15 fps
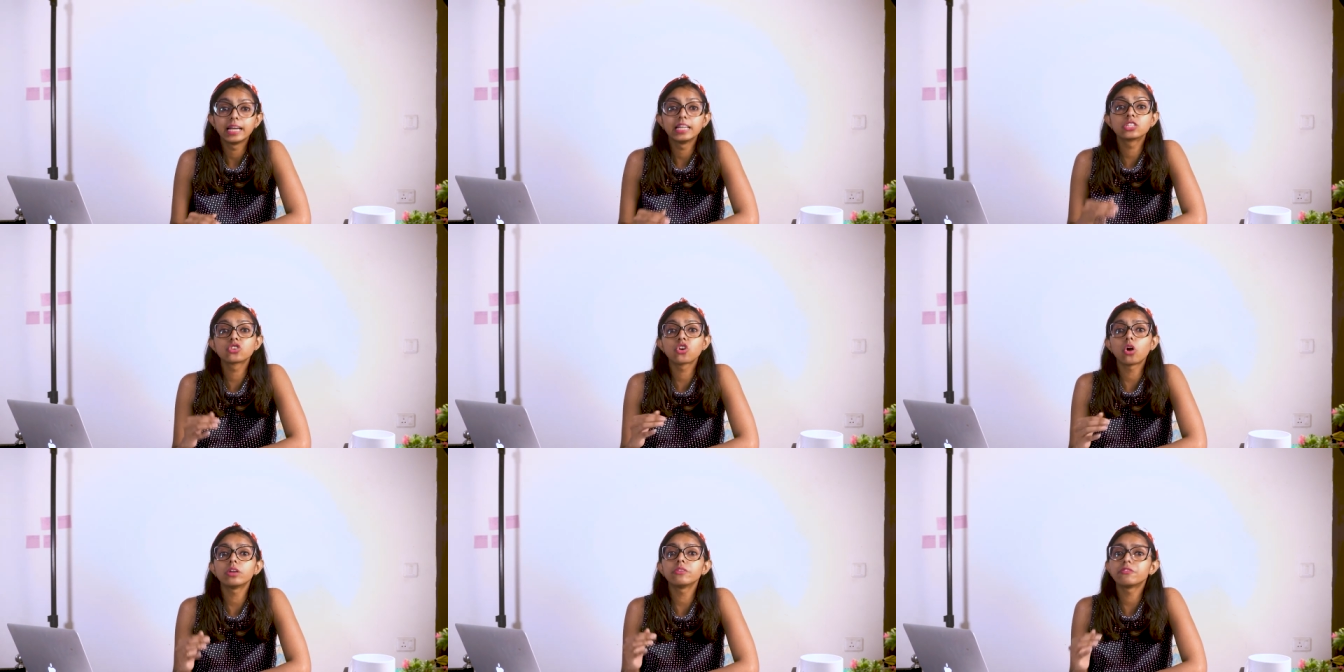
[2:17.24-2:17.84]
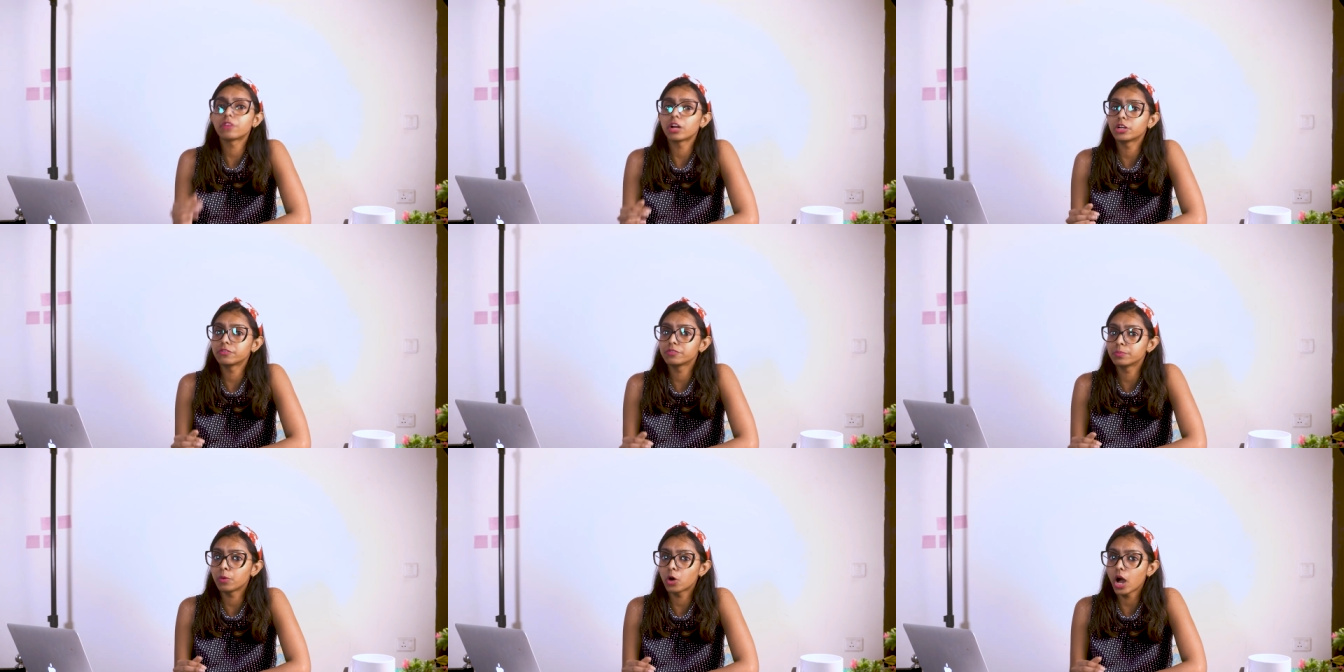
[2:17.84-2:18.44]
It's called front
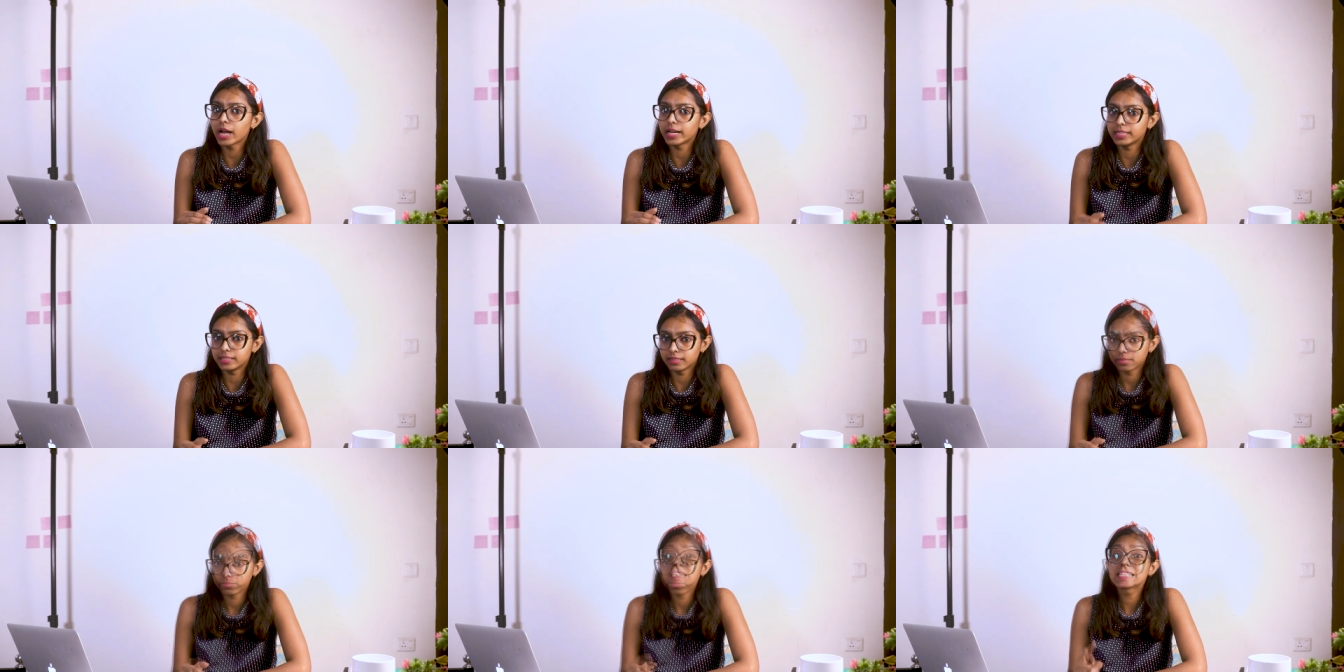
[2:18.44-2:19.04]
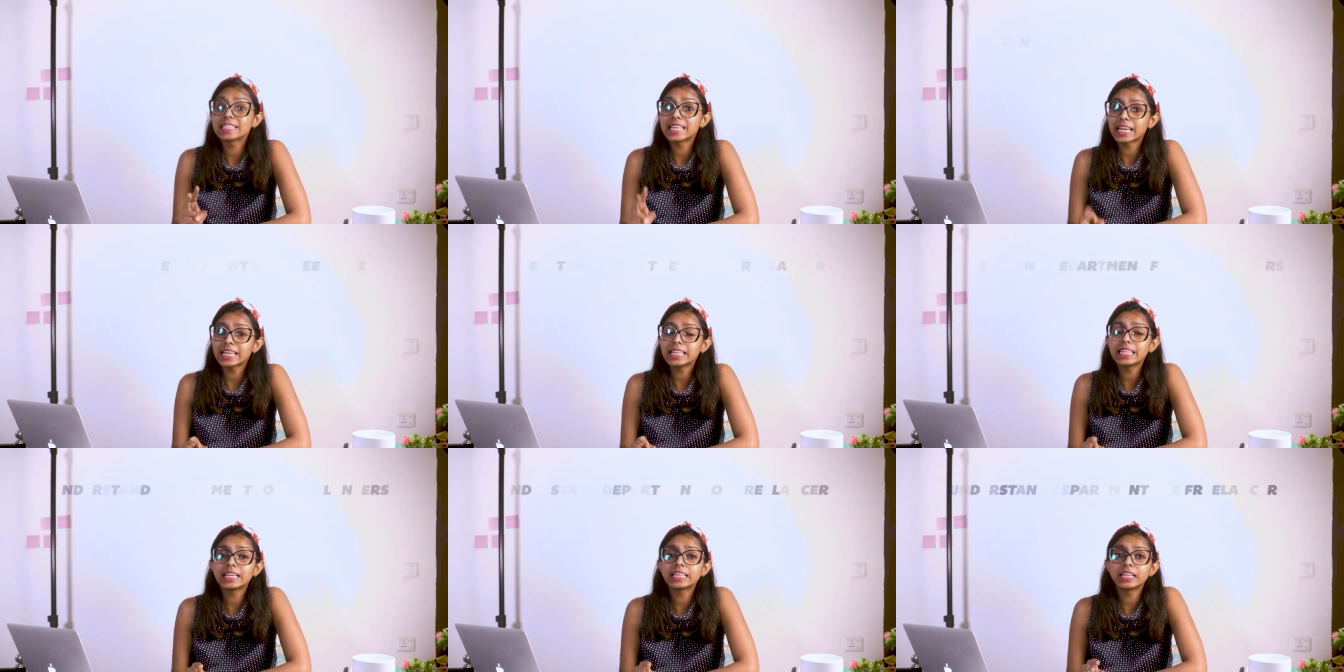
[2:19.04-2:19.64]
of the book idea. The
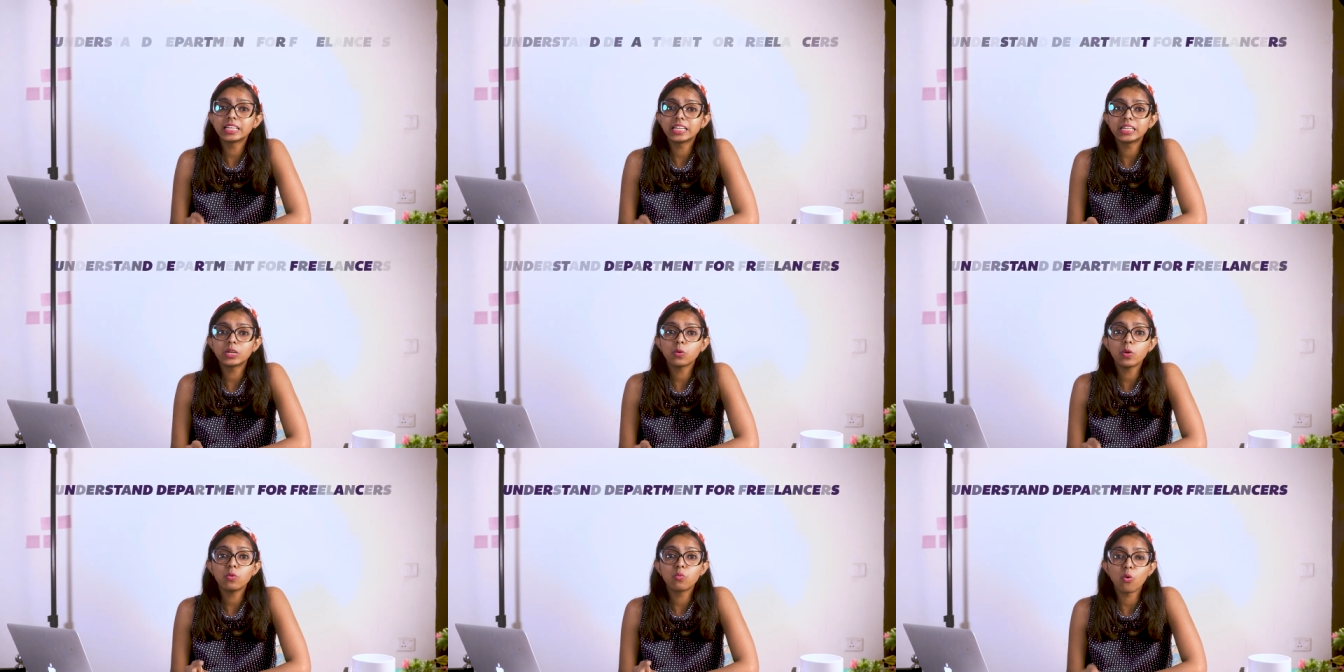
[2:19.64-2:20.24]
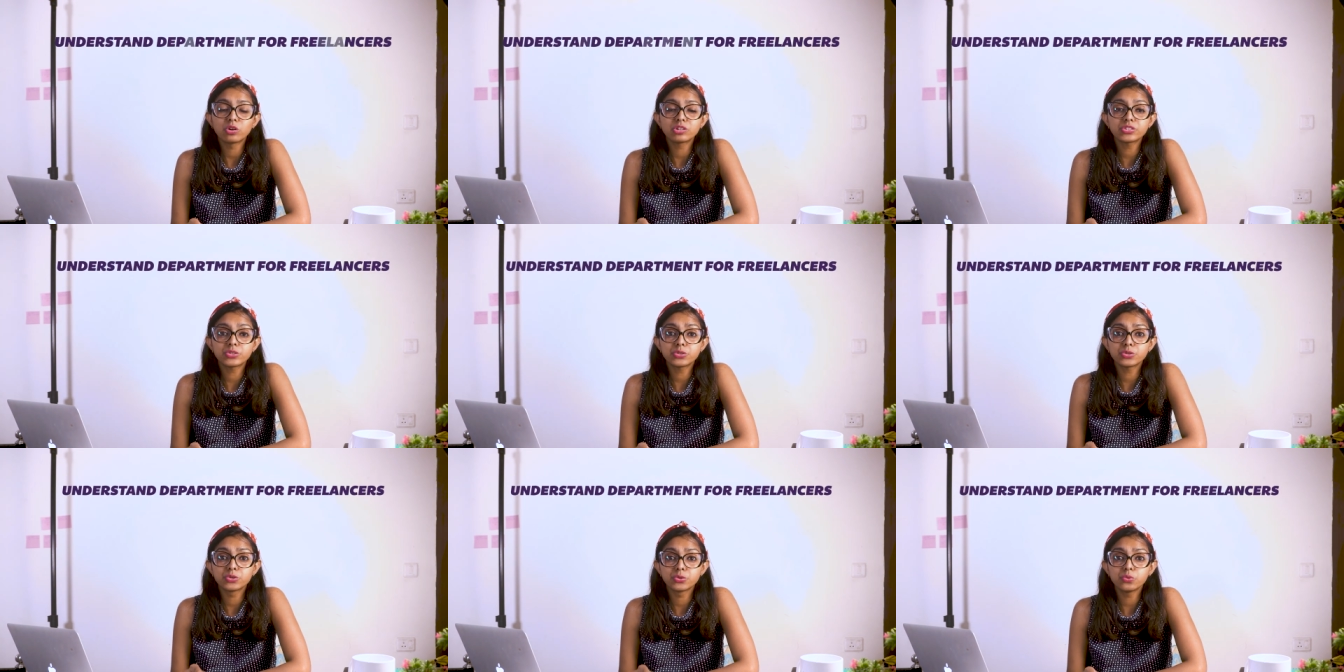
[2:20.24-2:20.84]
second thing that Eating Well wants
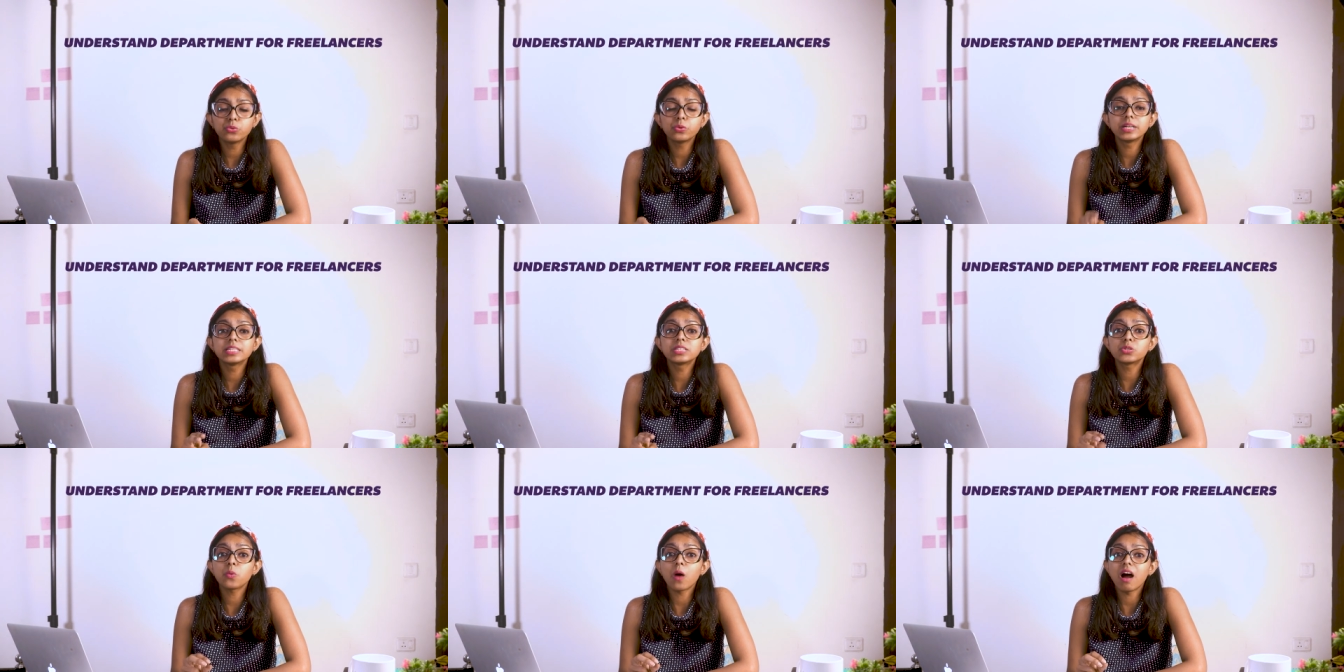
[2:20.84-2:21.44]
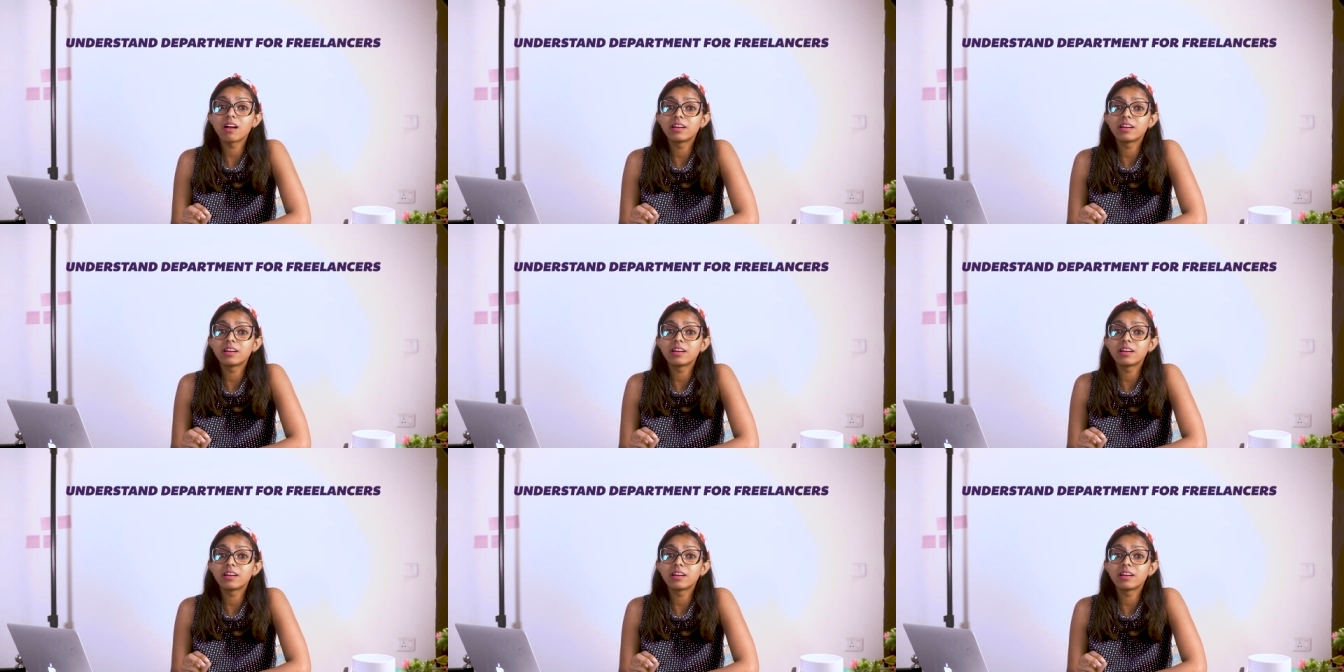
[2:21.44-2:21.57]
you to do is to